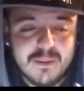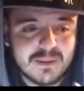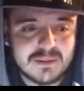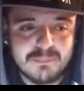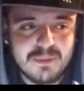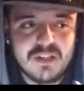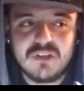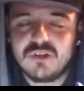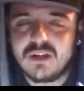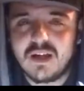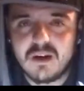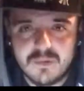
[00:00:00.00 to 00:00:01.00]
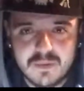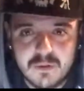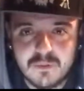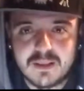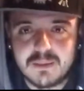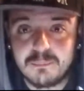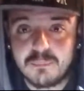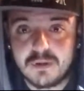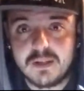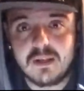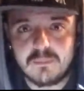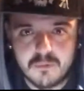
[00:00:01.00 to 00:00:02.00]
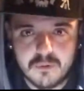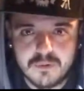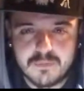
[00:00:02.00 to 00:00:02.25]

It's a P G era. They don't let them bleed anymore.